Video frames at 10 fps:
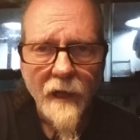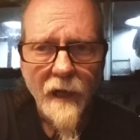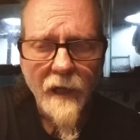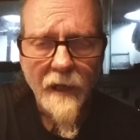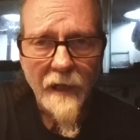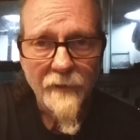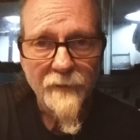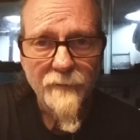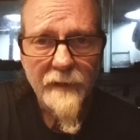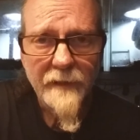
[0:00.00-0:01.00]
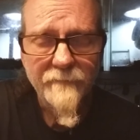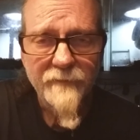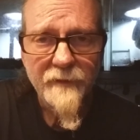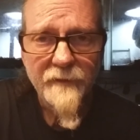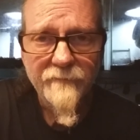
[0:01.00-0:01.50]
I'll do that
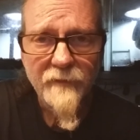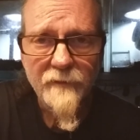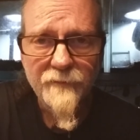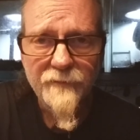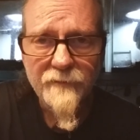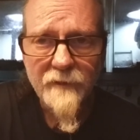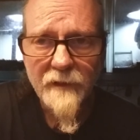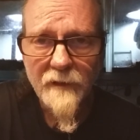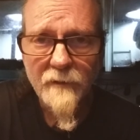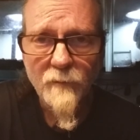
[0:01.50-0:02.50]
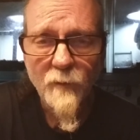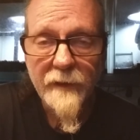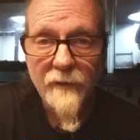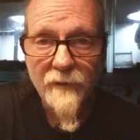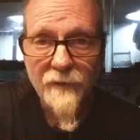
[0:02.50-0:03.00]
for the first
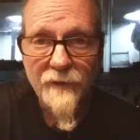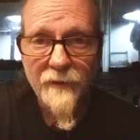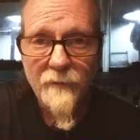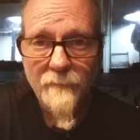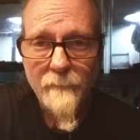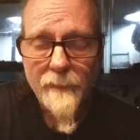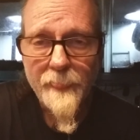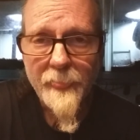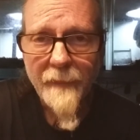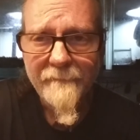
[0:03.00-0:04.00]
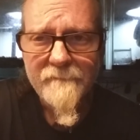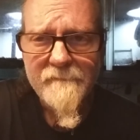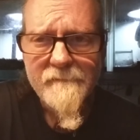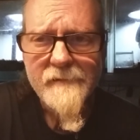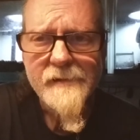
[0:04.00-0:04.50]
week or two,
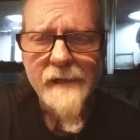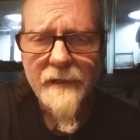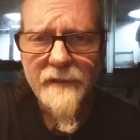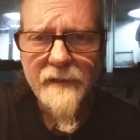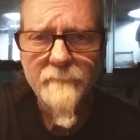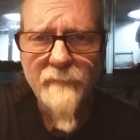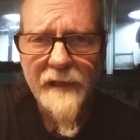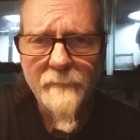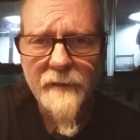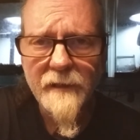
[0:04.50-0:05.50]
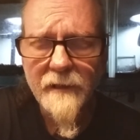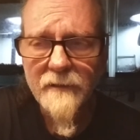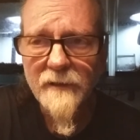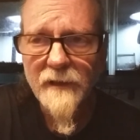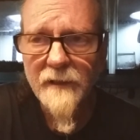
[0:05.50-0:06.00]
and then maybe
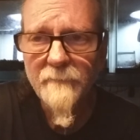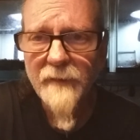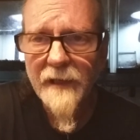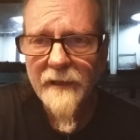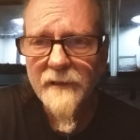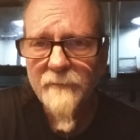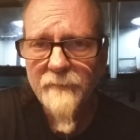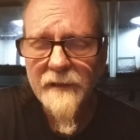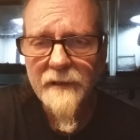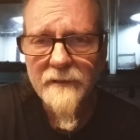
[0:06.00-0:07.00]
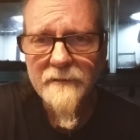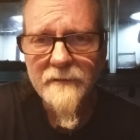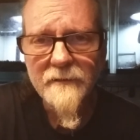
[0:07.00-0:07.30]
I'll cut back a bit.